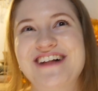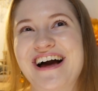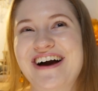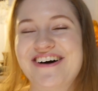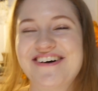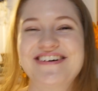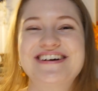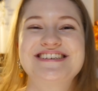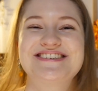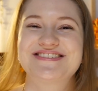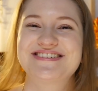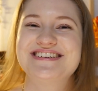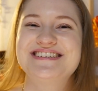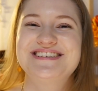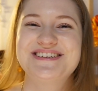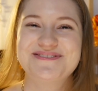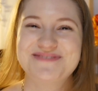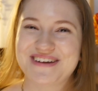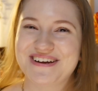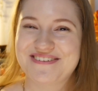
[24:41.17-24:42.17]
I always wanted
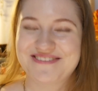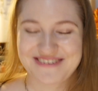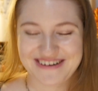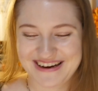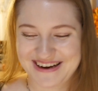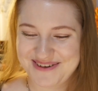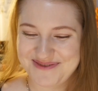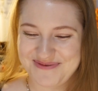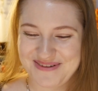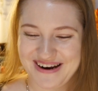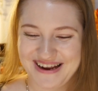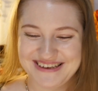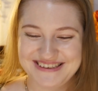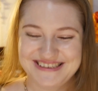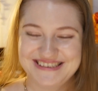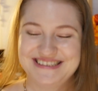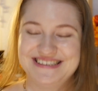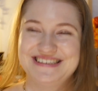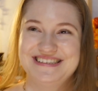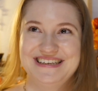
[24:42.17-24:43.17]
to be RIN but I
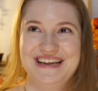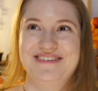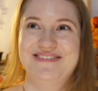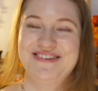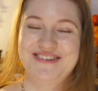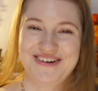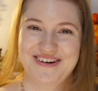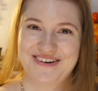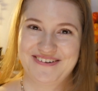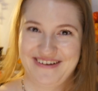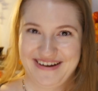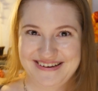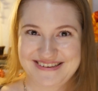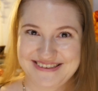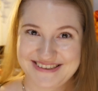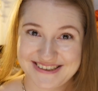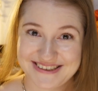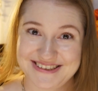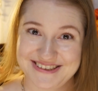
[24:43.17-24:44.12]
just never got around to